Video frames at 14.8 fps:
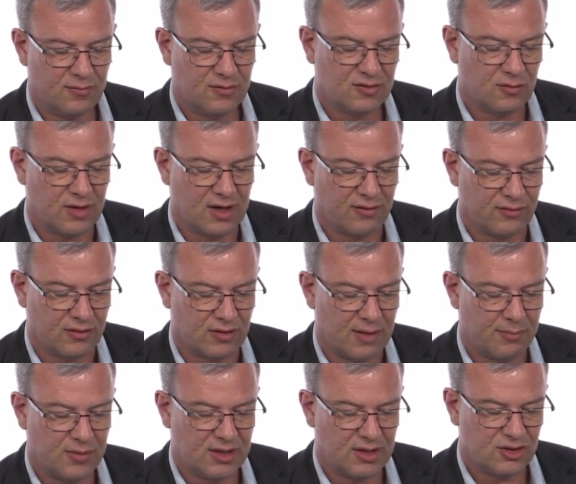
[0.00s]
So we have the
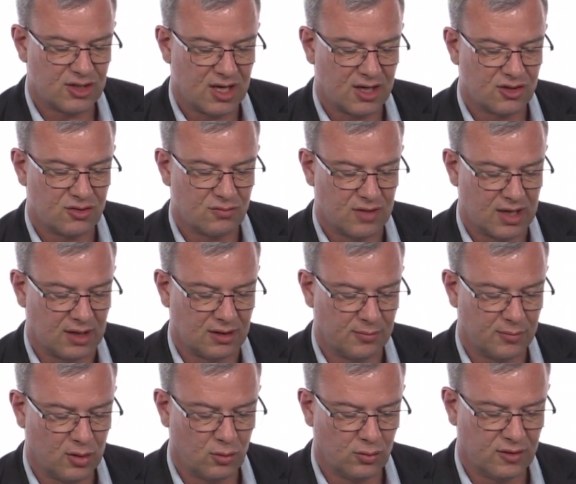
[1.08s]
rapid injection, we get the
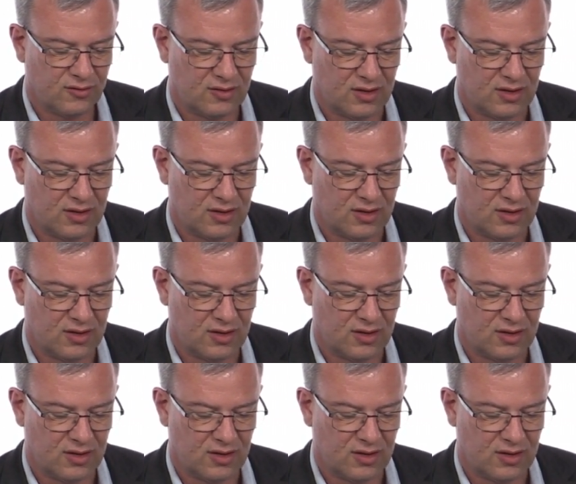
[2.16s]
bolus,